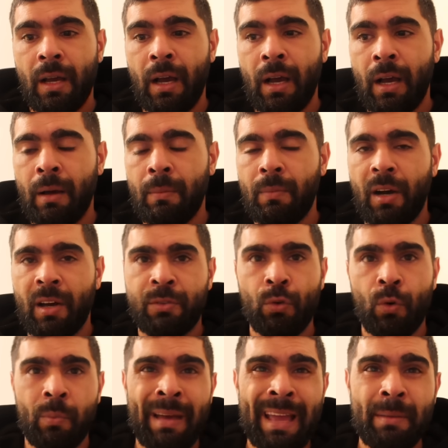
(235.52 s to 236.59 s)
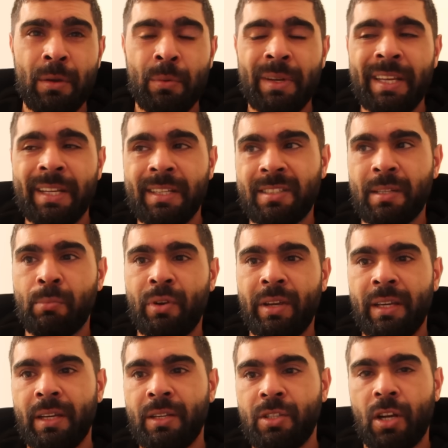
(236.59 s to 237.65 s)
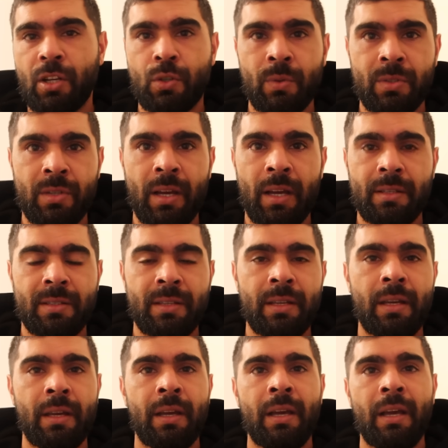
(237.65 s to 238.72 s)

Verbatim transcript: Um, I thought maybe we needed to bring in Joshua Zirkzee,